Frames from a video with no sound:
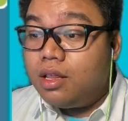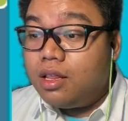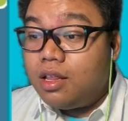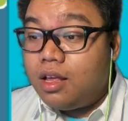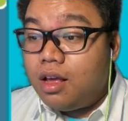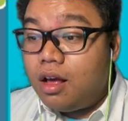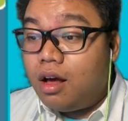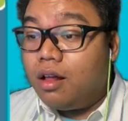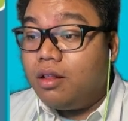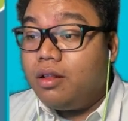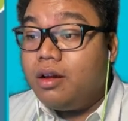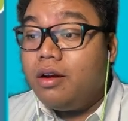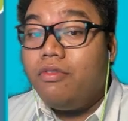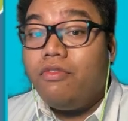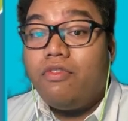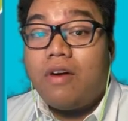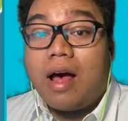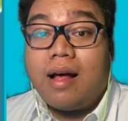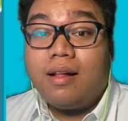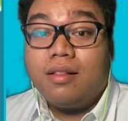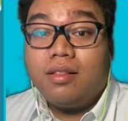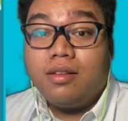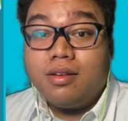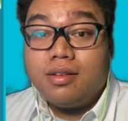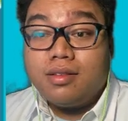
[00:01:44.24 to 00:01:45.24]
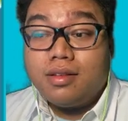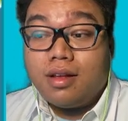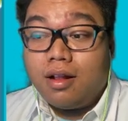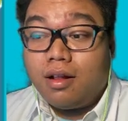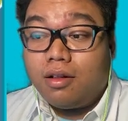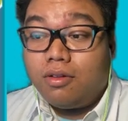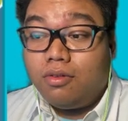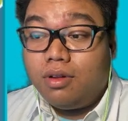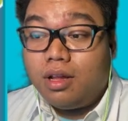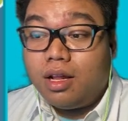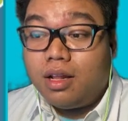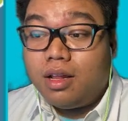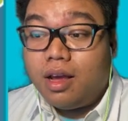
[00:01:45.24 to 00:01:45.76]
the other factors
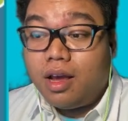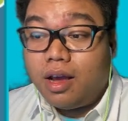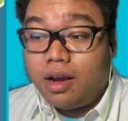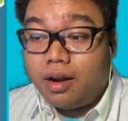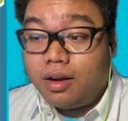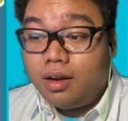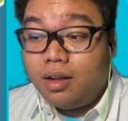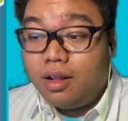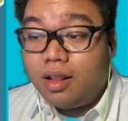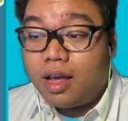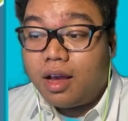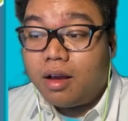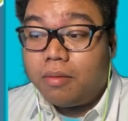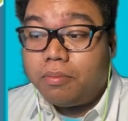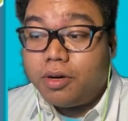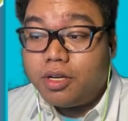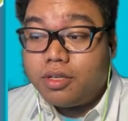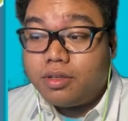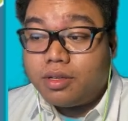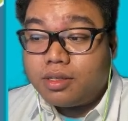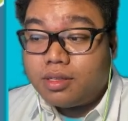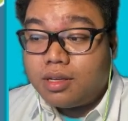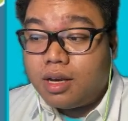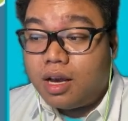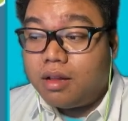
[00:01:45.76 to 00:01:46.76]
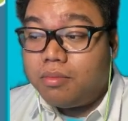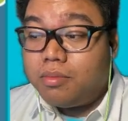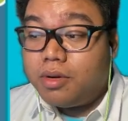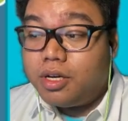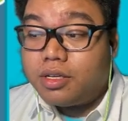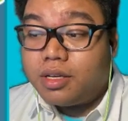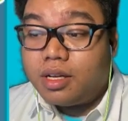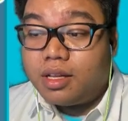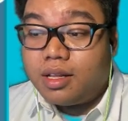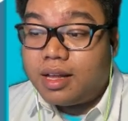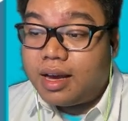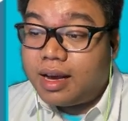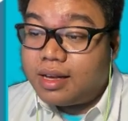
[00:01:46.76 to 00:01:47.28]
included here, like purchasing and
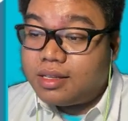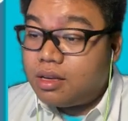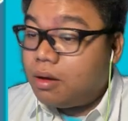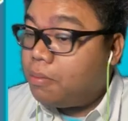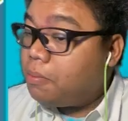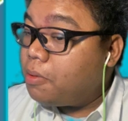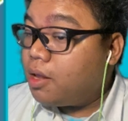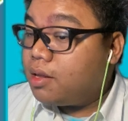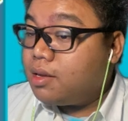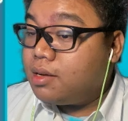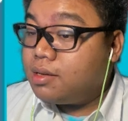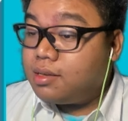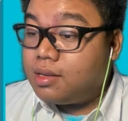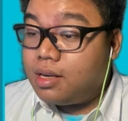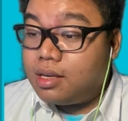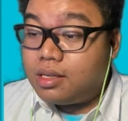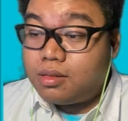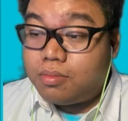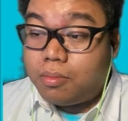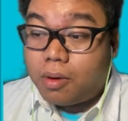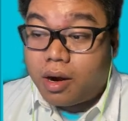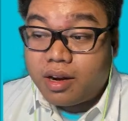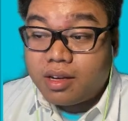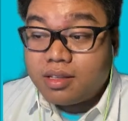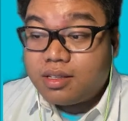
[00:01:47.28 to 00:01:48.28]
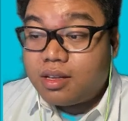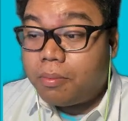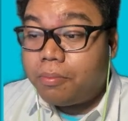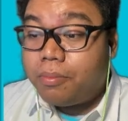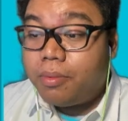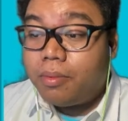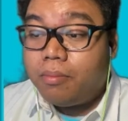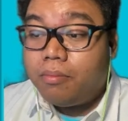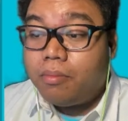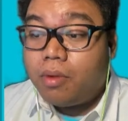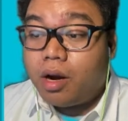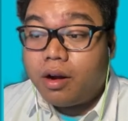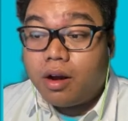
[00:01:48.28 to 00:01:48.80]
merchandising policies, markups,
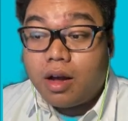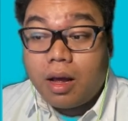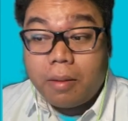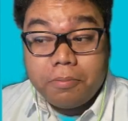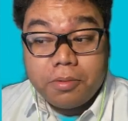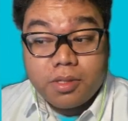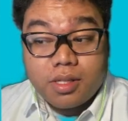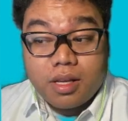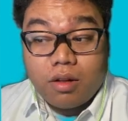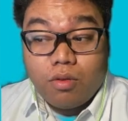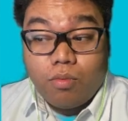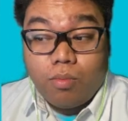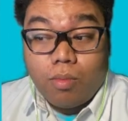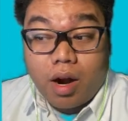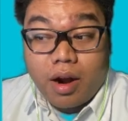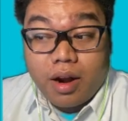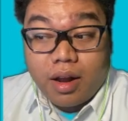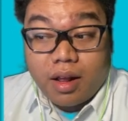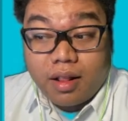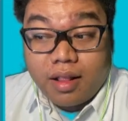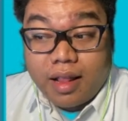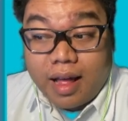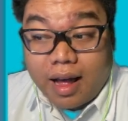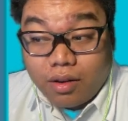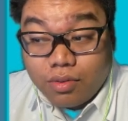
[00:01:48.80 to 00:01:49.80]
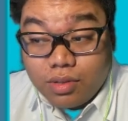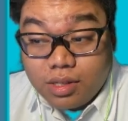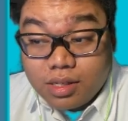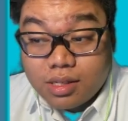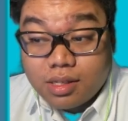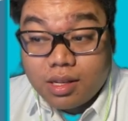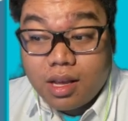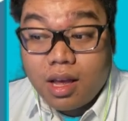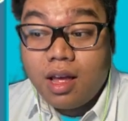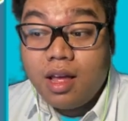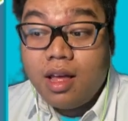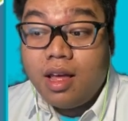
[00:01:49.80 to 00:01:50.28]
markups and markdowns,